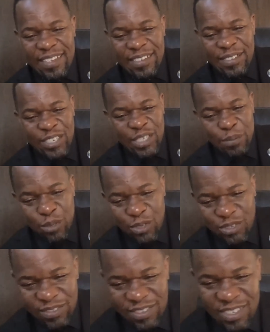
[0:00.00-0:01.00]
Read the
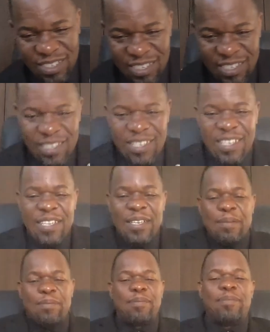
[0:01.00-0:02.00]
book.
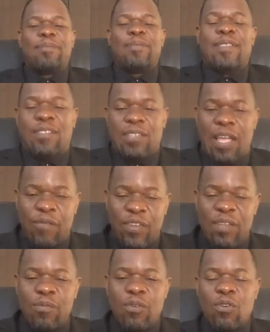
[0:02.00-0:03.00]
It's
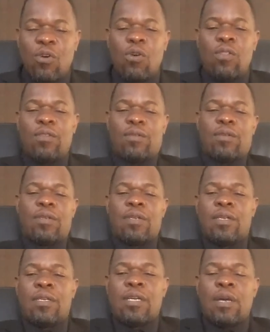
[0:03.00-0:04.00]
available on all
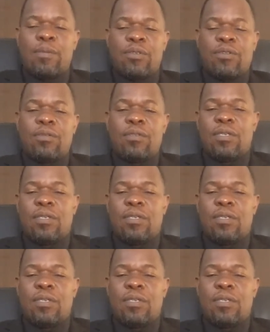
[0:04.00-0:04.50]
Amazon